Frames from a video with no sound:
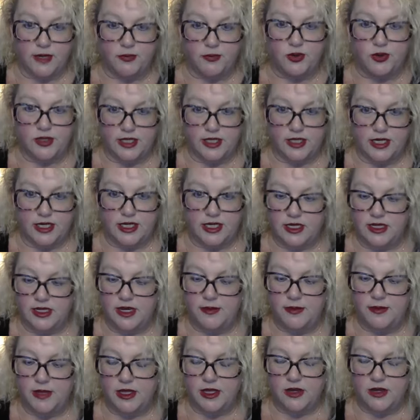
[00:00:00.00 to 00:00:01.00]
I could present it
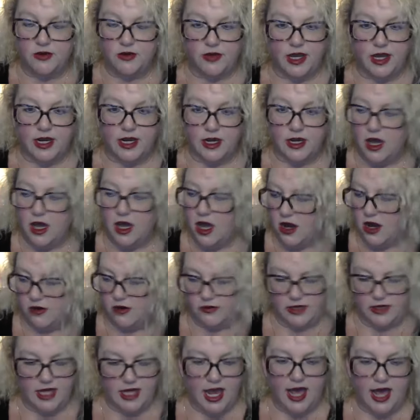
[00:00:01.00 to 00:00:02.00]
to them. And they're like,
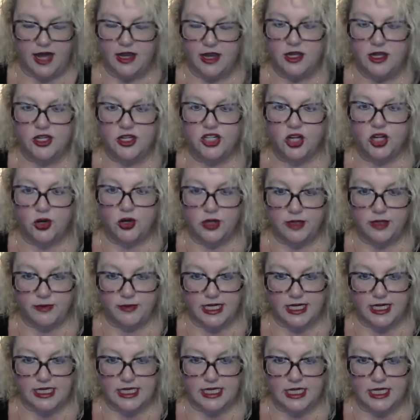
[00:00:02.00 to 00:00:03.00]
oh yeah, totally
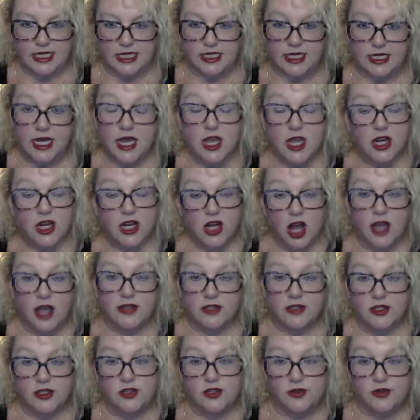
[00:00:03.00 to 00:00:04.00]
makes sense.
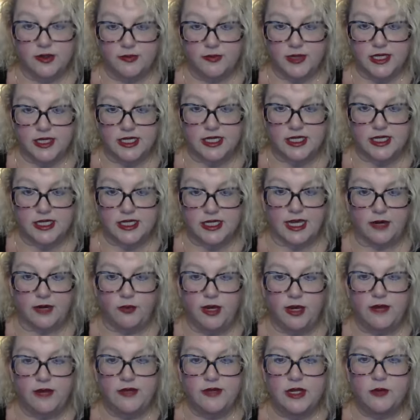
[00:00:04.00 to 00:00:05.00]
Cost of doing business. Like,
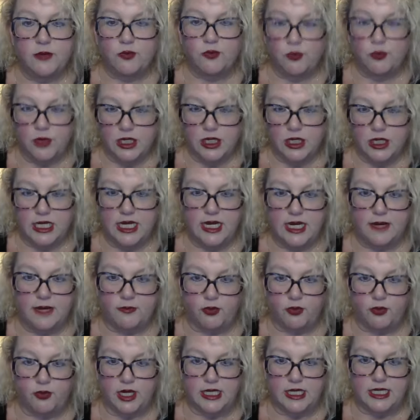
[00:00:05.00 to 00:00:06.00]
we have to really
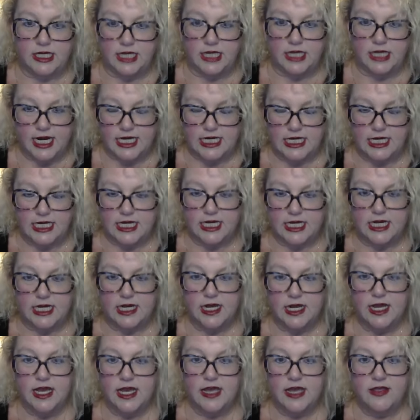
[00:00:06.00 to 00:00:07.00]
embrace the idea
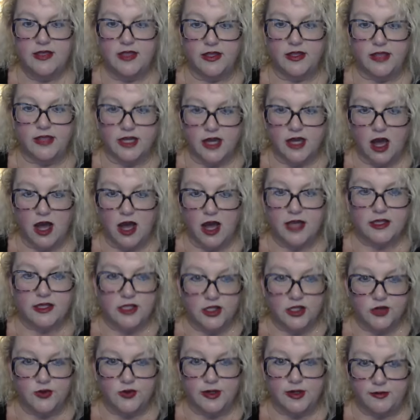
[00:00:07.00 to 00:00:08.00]
that the cost
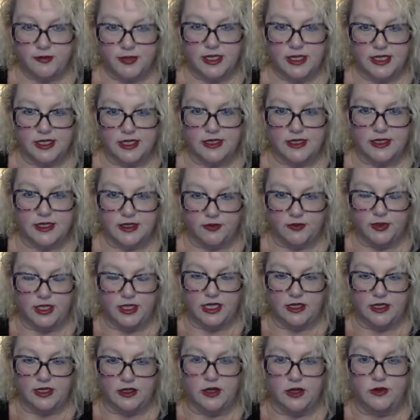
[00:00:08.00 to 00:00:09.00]
of doing business is what
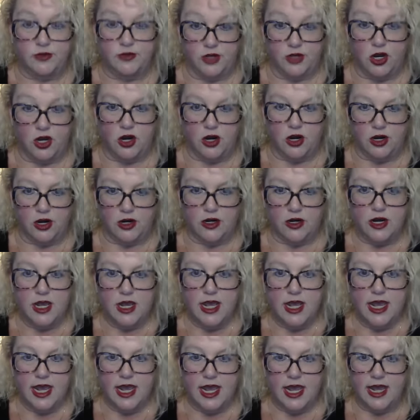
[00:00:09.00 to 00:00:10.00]
these loans are,
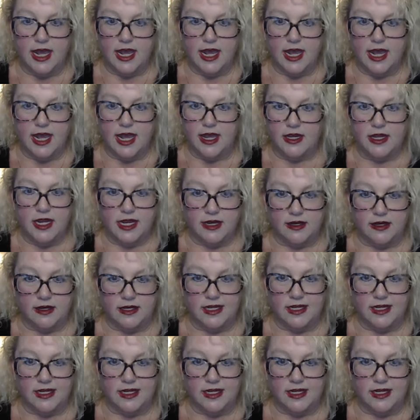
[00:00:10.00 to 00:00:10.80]
and